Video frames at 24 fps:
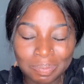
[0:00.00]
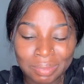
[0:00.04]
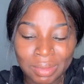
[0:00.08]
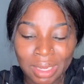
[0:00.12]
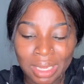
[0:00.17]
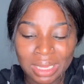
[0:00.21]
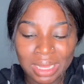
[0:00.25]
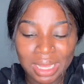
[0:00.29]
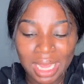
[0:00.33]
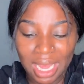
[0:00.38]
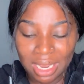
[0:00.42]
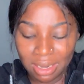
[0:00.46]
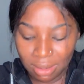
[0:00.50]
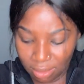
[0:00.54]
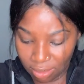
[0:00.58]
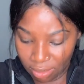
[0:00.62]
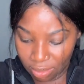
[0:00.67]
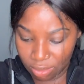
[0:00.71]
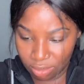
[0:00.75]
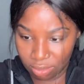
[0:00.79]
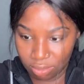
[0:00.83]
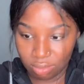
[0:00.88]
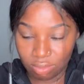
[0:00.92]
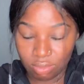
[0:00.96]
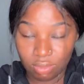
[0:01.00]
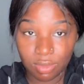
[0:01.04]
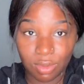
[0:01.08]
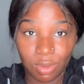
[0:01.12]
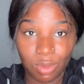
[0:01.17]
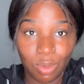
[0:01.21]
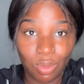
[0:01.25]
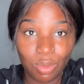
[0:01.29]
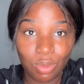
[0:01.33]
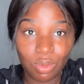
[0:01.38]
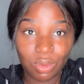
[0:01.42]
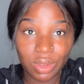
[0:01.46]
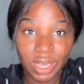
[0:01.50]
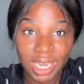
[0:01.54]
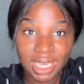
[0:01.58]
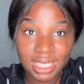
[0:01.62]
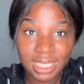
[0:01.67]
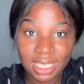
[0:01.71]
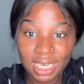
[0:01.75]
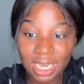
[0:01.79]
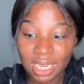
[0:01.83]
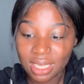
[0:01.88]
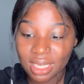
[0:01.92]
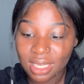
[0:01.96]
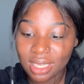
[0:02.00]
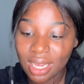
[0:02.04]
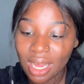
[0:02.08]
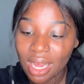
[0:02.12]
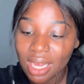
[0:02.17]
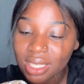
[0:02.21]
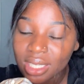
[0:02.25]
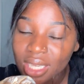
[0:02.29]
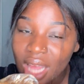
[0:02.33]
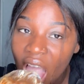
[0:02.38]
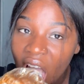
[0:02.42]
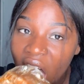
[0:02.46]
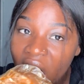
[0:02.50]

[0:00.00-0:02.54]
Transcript: then, whoo, you guys seen that sauce?